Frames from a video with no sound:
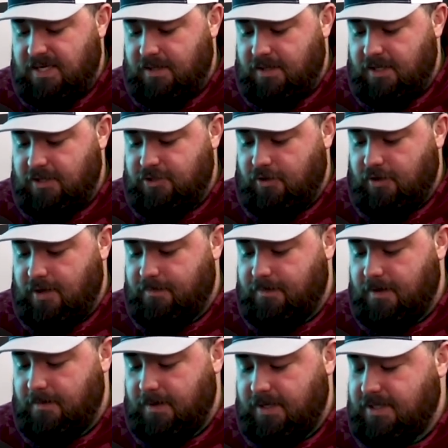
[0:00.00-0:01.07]
they showed up
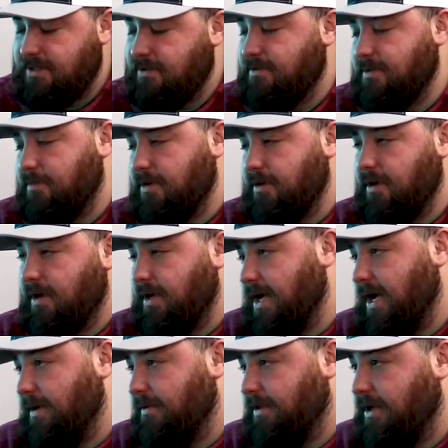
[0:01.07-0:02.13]
there because there was a
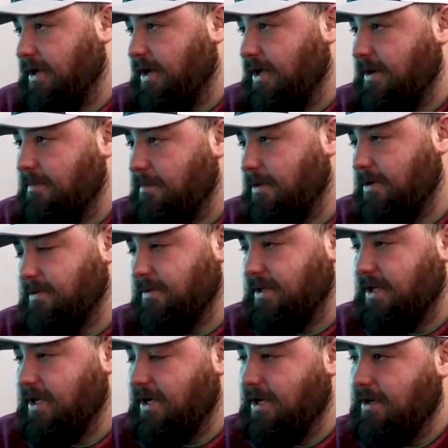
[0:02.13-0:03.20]
guy with a gun, person with a
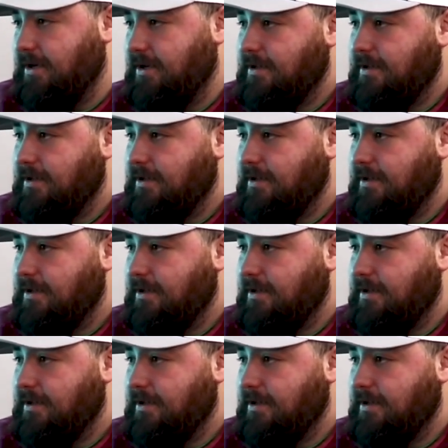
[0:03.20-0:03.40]
gun.